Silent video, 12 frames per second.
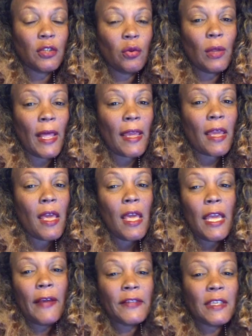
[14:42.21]
So like
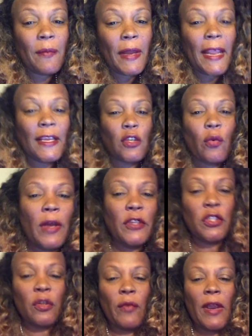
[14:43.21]
if somebody has a
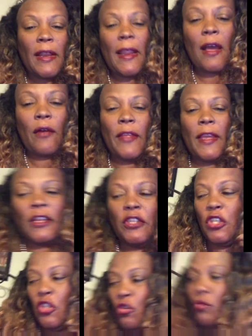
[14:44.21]
question right now, they can
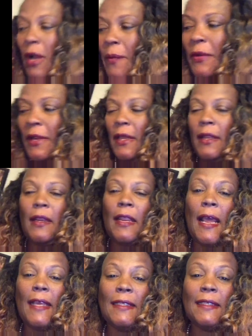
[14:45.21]
just drop it in
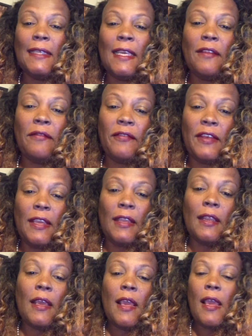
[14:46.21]
and I see the
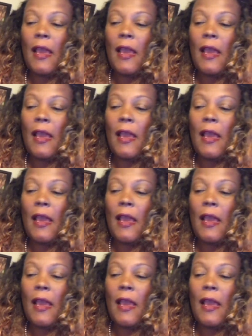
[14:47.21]
feed